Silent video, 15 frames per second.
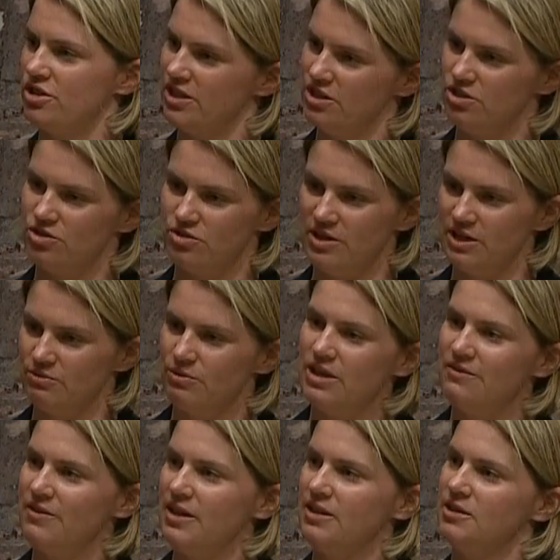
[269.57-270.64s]
industry and
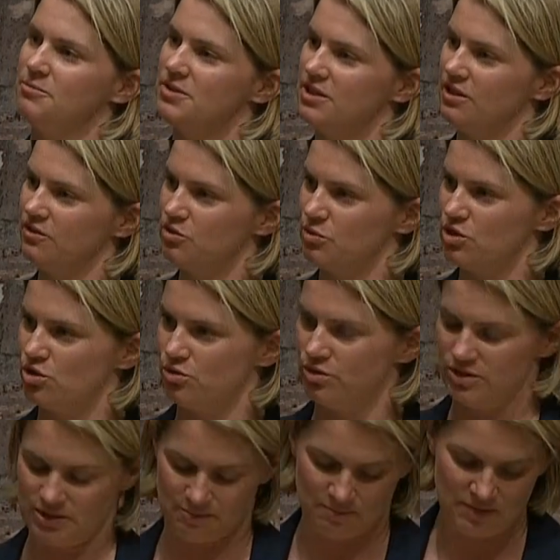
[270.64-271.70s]
reinvent themselves with
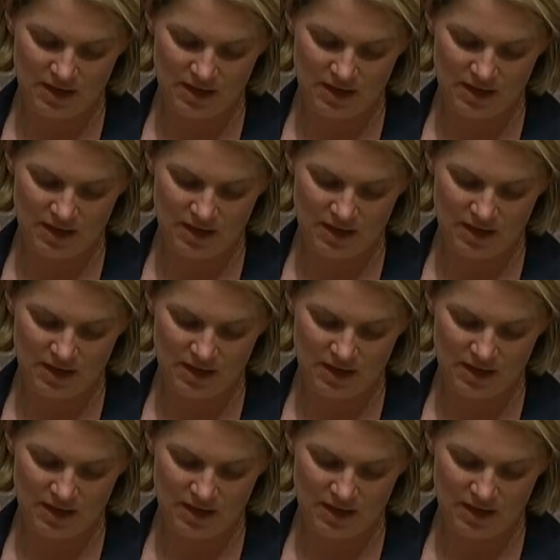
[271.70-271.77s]
tourism.